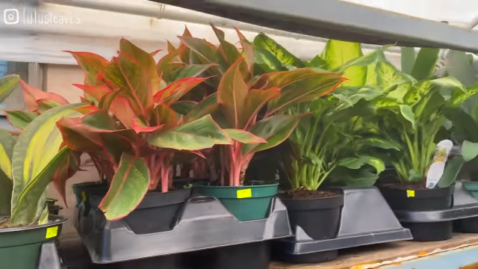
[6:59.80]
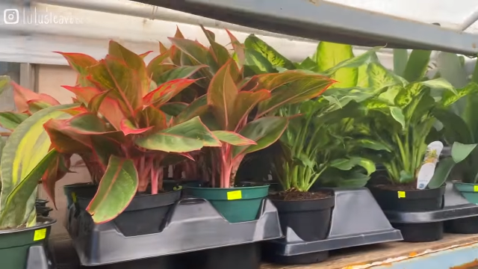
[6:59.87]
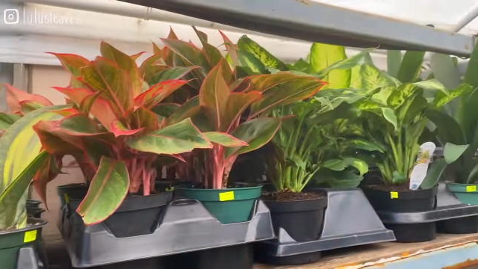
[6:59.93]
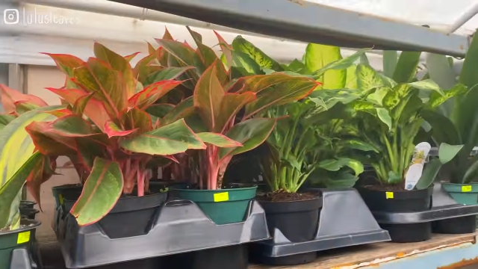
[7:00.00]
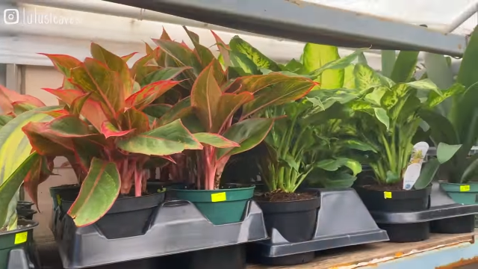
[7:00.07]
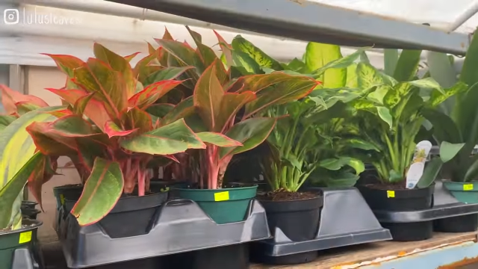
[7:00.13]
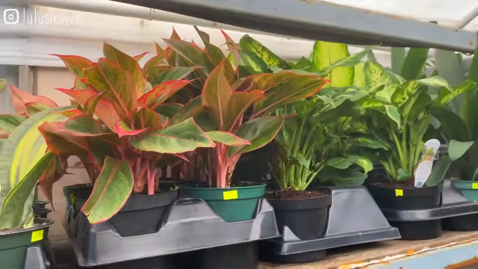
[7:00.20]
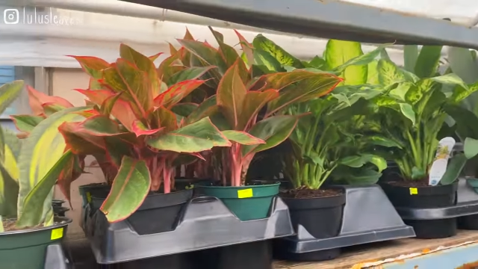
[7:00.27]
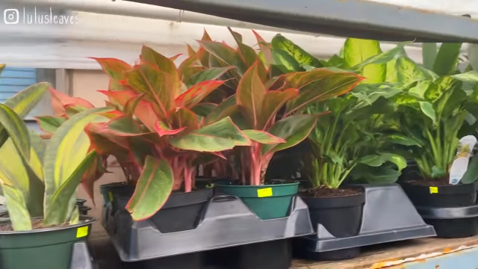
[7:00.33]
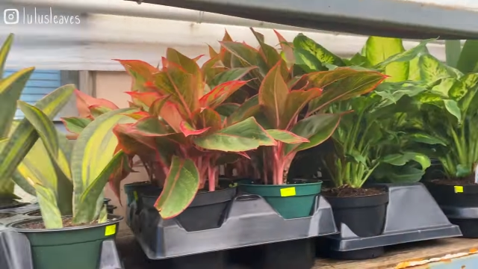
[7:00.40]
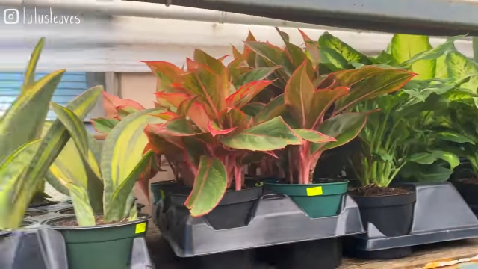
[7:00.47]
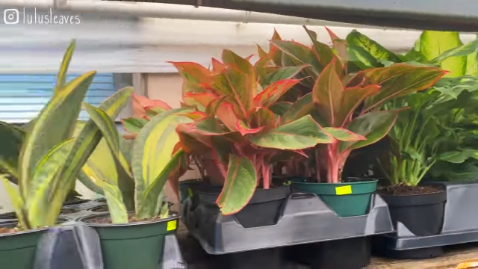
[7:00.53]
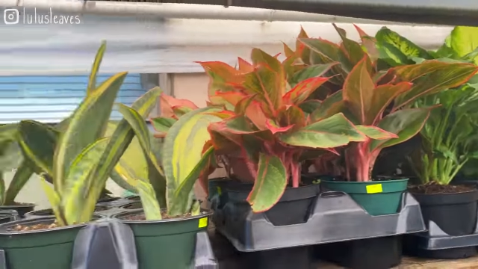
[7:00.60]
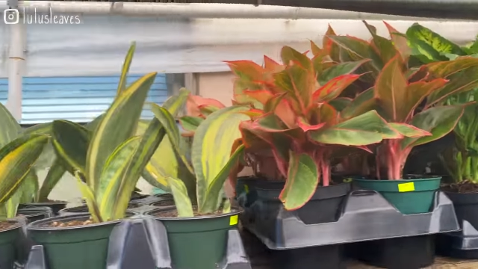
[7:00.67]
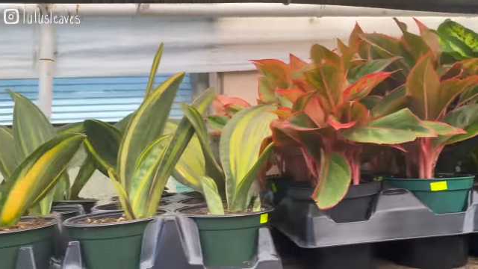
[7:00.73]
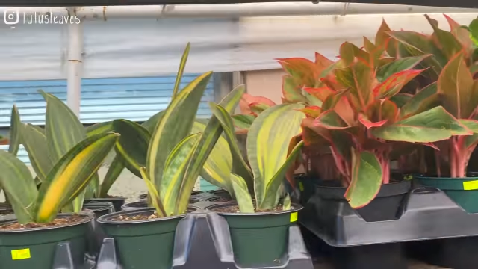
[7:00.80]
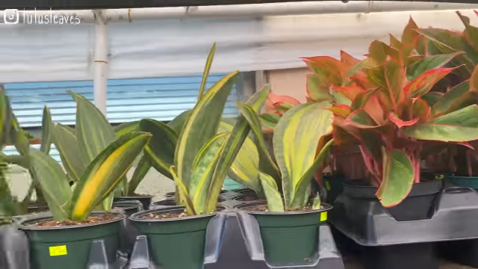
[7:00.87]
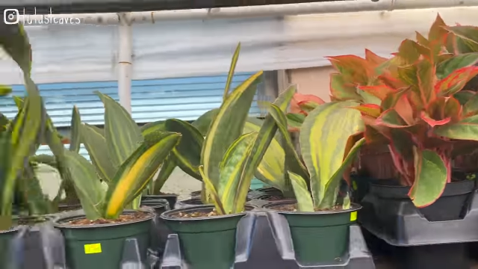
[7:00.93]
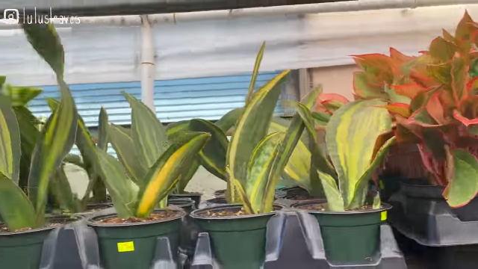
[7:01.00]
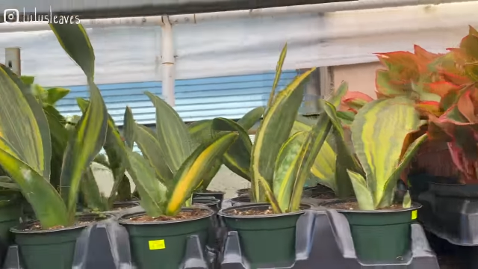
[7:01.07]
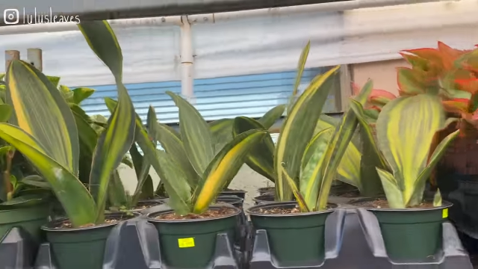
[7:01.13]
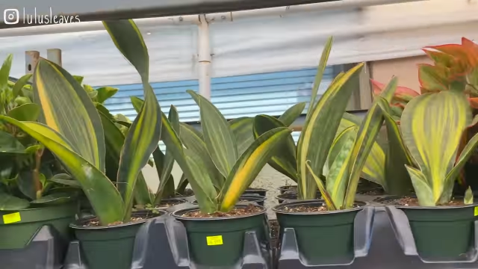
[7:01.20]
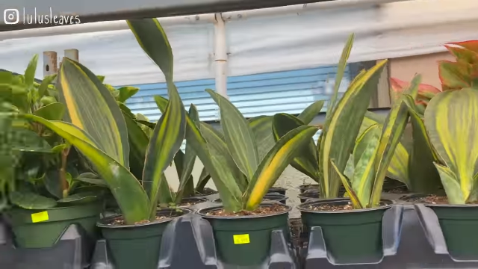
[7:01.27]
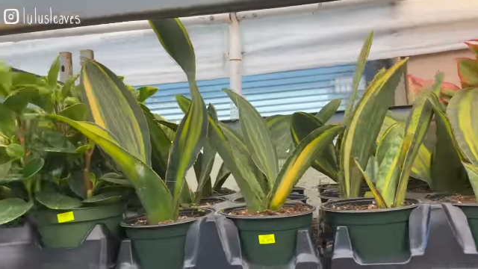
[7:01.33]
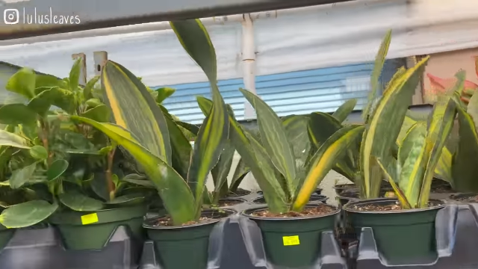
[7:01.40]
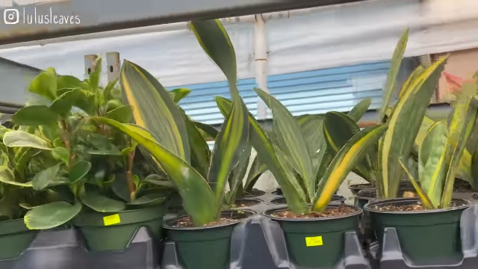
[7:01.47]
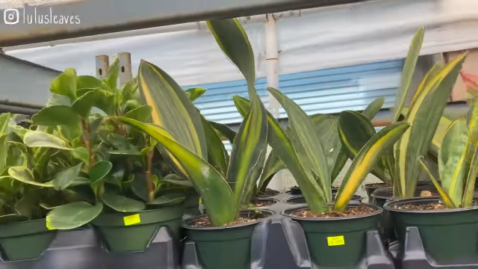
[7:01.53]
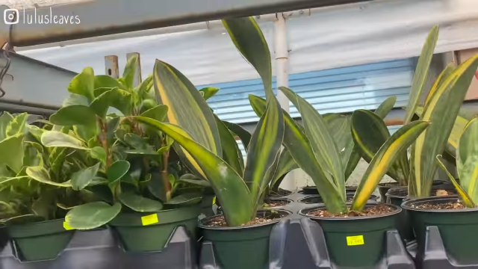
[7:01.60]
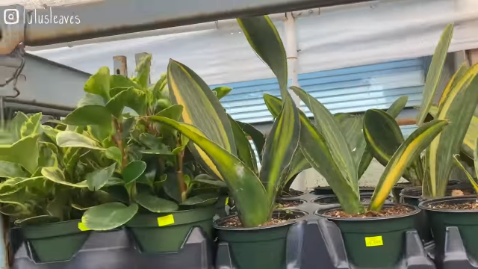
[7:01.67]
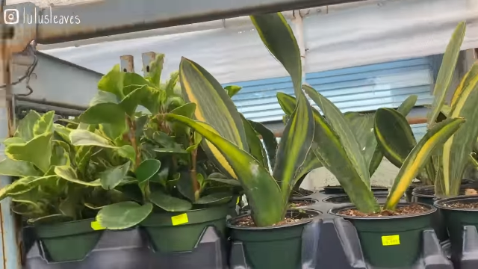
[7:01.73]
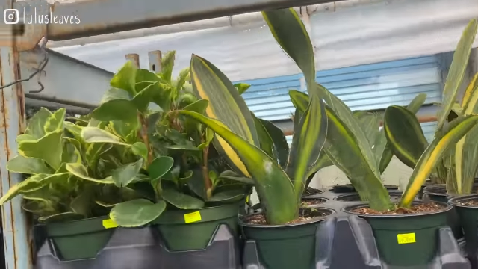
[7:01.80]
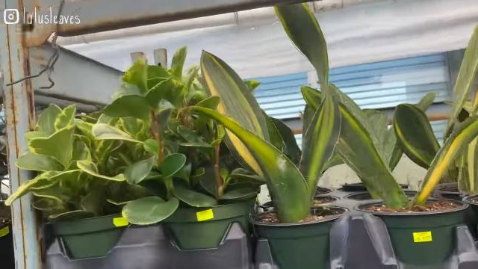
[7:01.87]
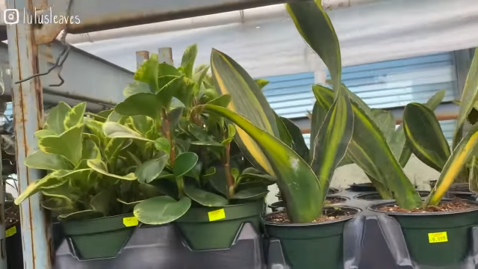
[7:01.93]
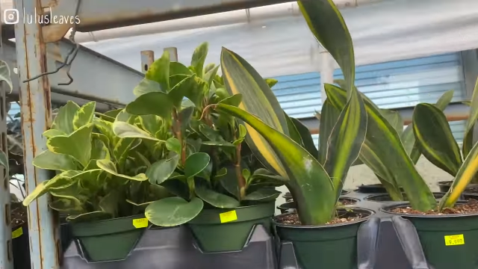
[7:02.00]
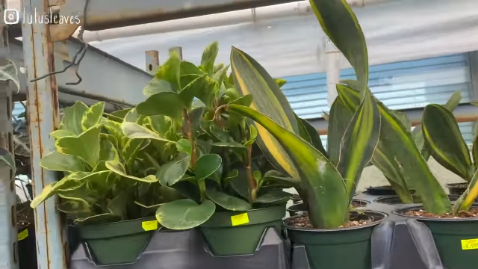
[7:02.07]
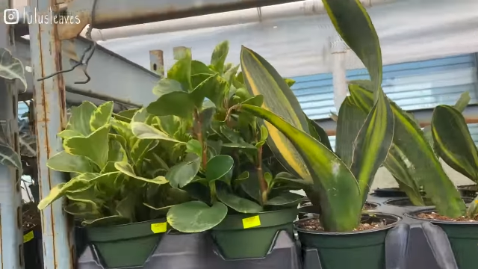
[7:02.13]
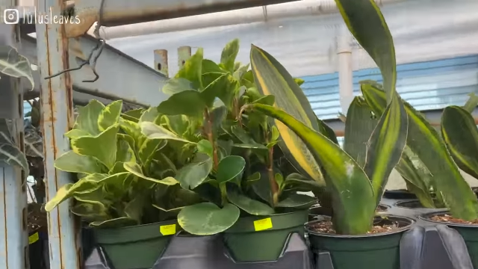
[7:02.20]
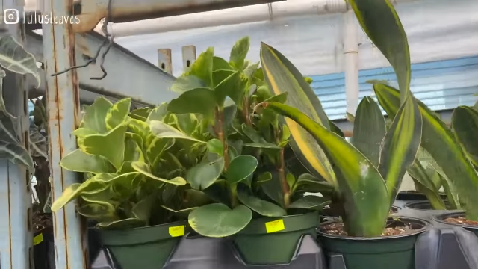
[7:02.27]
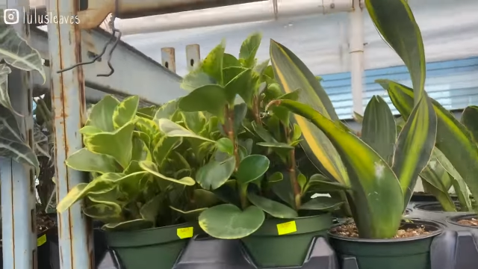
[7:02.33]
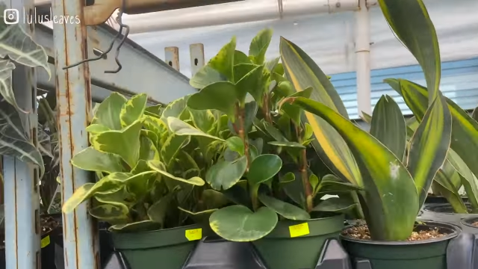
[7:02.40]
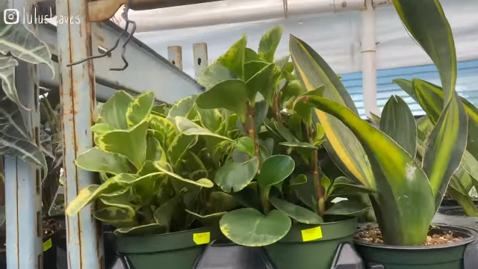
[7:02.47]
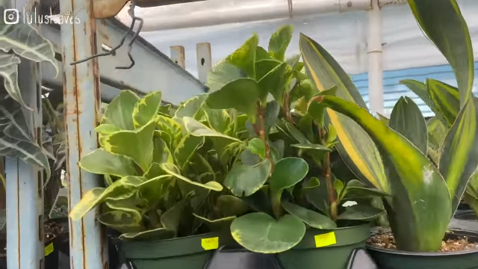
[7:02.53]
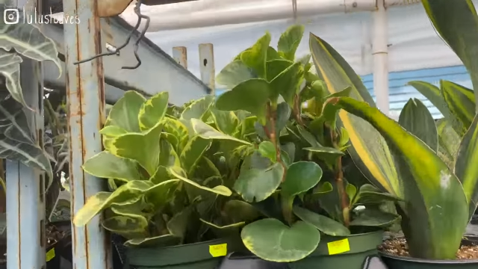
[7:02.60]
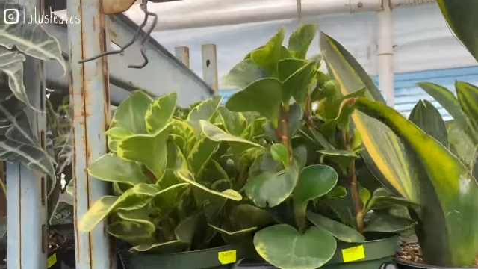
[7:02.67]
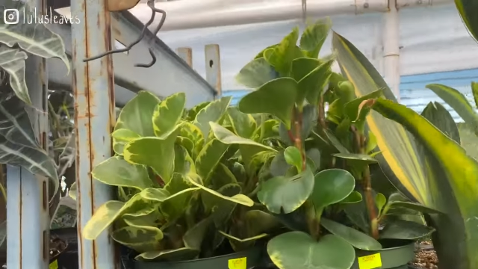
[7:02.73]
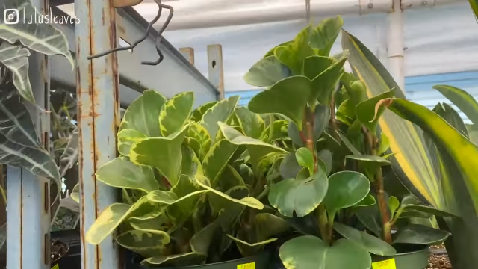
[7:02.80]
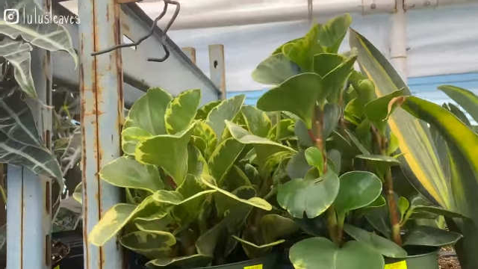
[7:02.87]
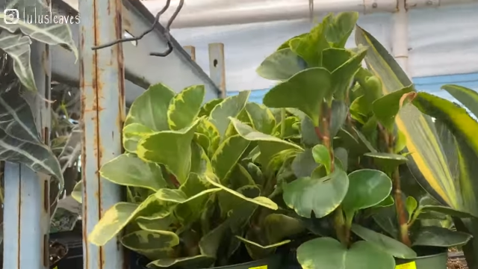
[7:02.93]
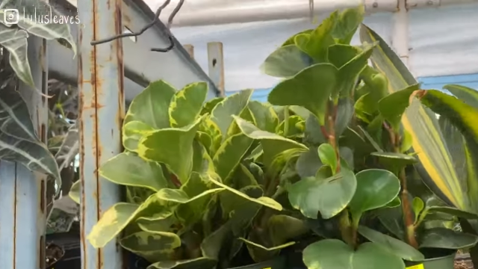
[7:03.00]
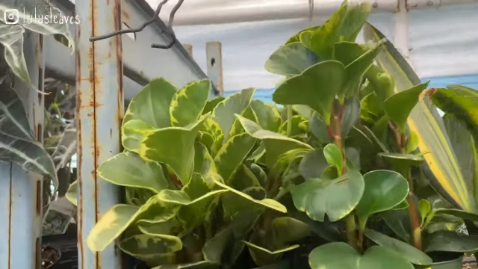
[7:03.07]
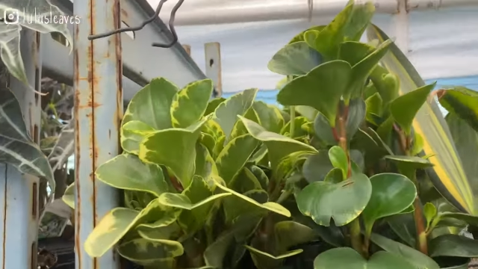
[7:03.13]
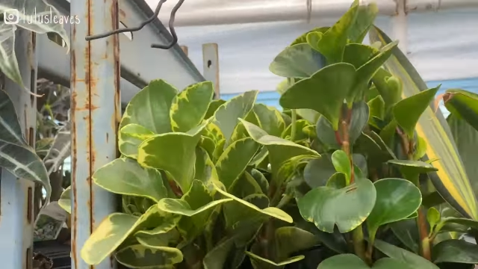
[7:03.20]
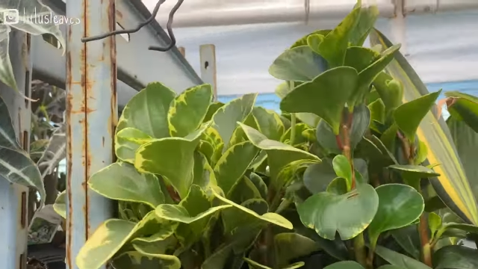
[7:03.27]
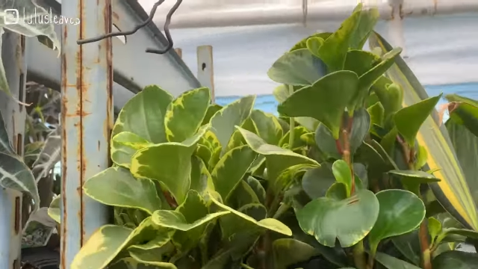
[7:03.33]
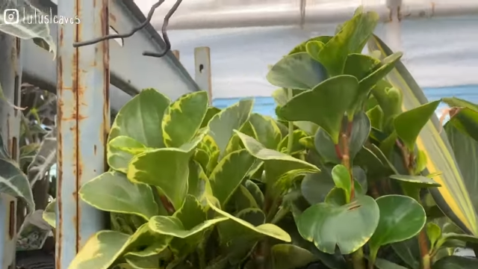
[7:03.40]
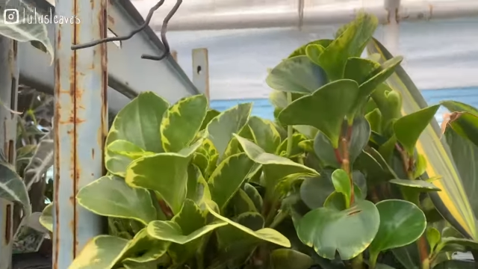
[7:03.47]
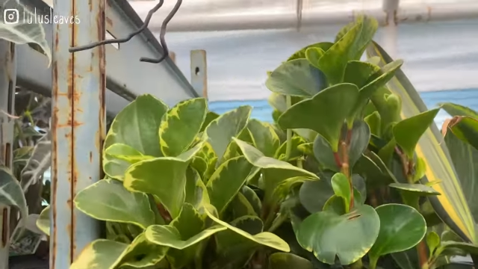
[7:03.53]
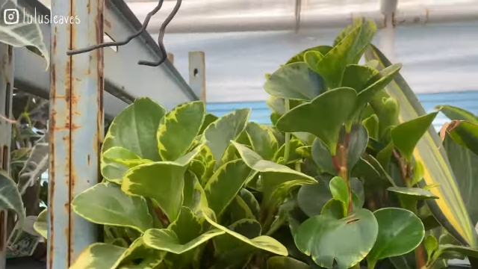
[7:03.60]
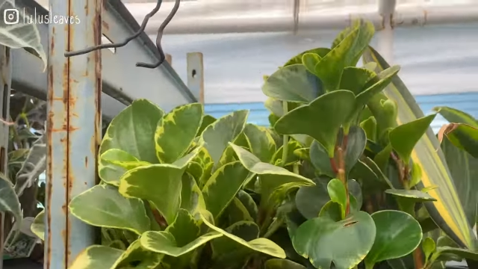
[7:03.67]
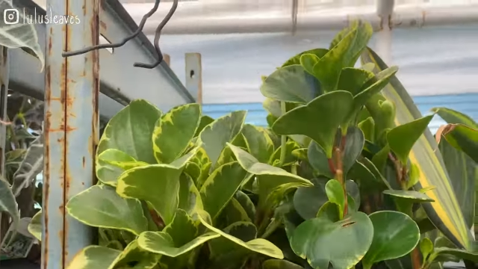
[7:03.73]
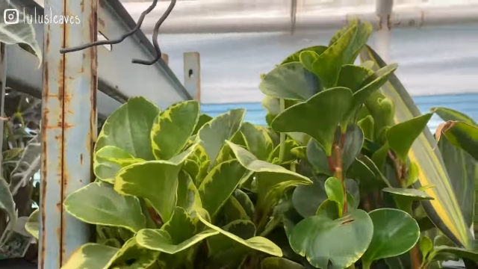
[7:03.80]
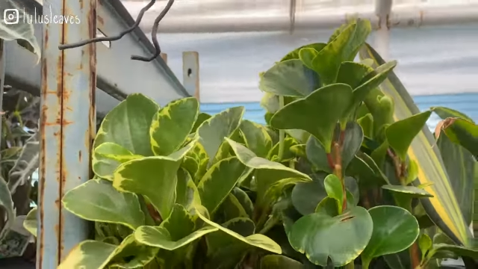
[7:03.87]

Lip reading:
[unreadable: no face in view]